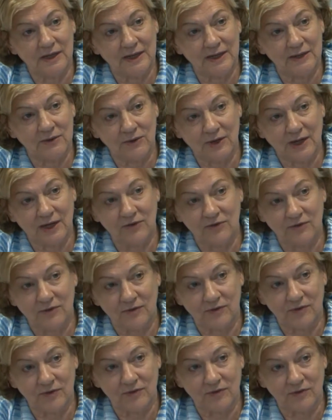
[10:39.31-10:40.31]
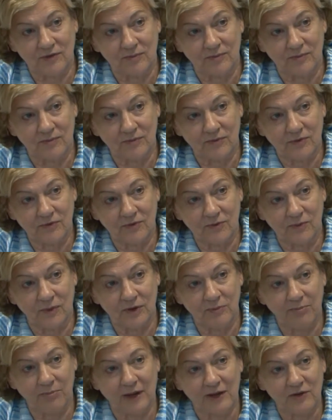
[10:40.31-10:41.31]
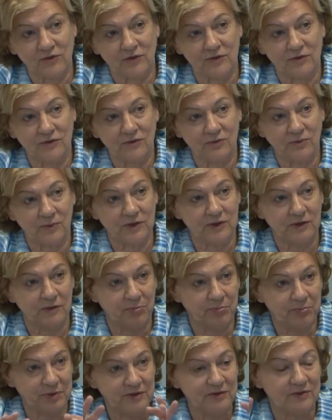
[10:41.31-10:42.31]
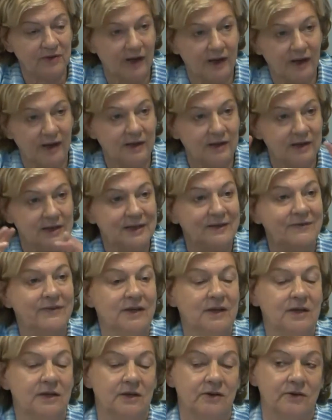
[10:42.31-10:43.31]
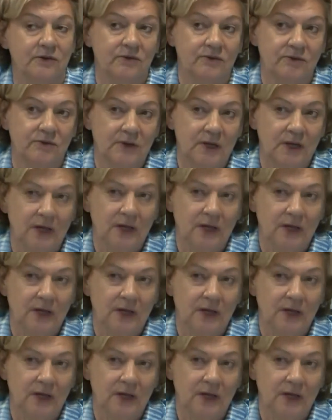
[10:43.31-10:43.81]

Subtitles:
education systems when measured with the PISA indicators.